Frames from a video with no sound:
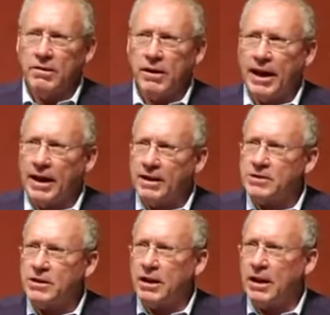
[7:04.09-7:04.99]
that I
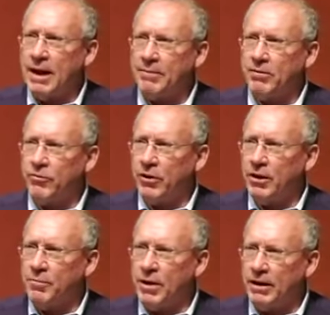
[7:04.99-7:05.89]
can't set a captive
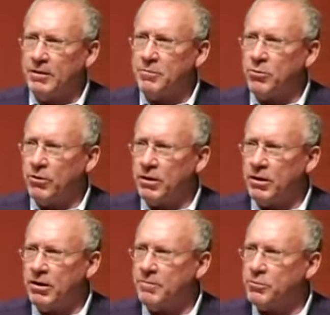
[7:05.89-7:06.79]
free or bind up the
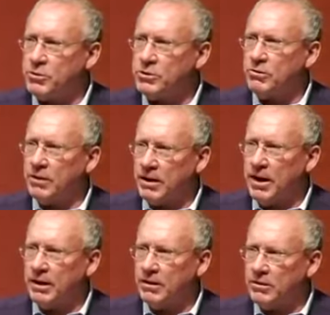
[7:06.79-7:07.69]
broken-hearted person. Only
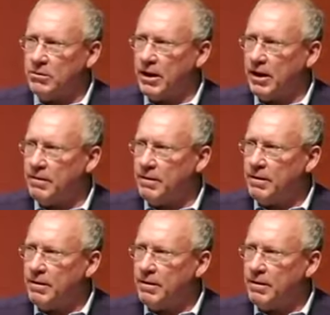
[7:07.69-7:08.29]
God can do that.